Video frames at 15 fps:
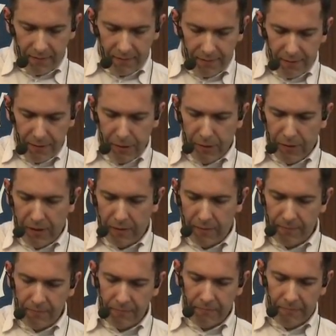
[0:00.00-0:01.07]
So
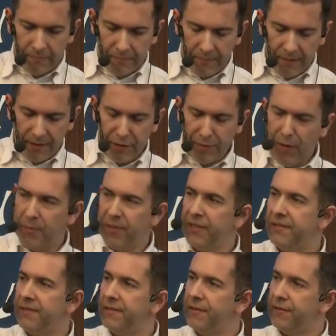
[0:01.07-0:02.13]
at the
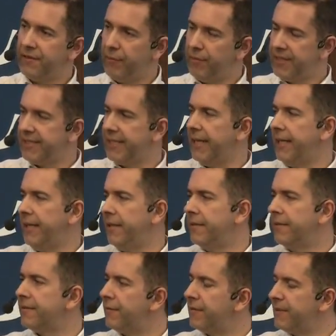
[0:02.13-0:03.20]
moment there is Khalid
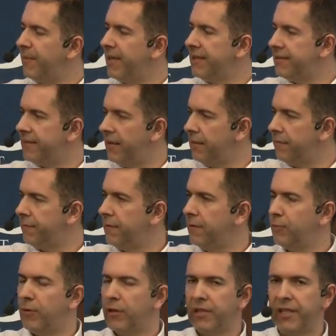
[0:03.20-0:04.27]
and there is myself
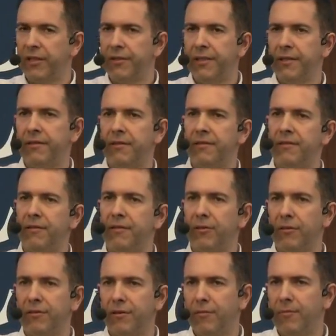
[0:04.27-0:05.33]
working on it, and there is
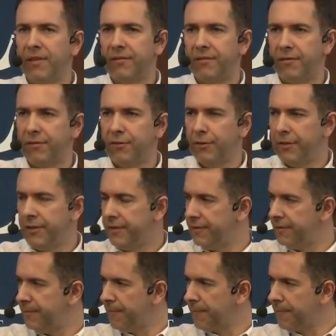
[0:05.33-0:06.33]
also a master student.